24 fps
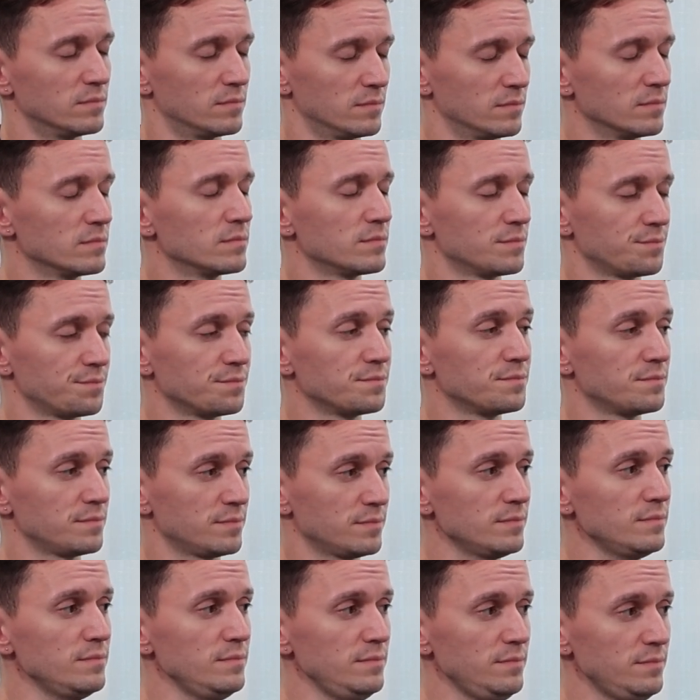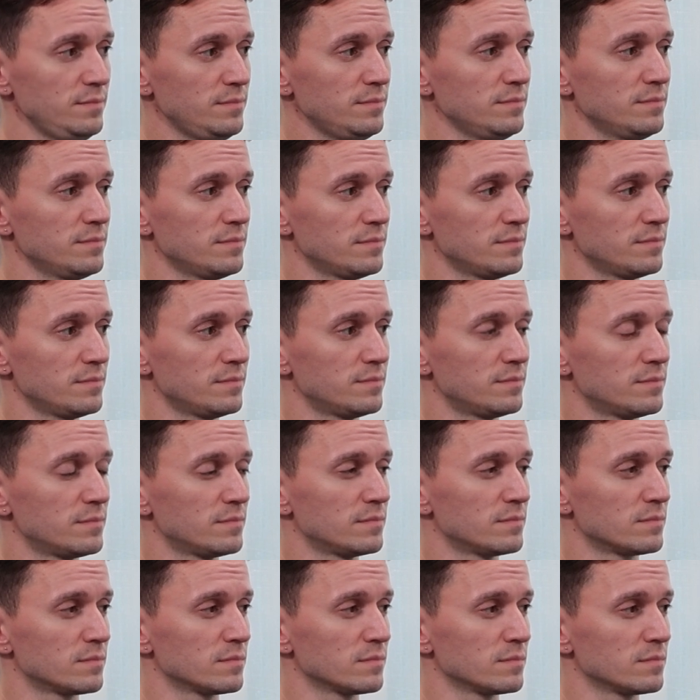
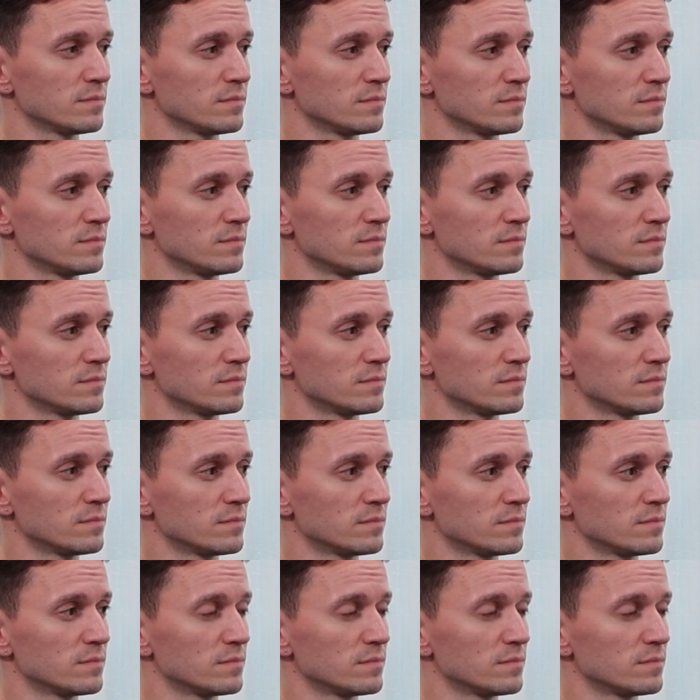The person shown says nothing.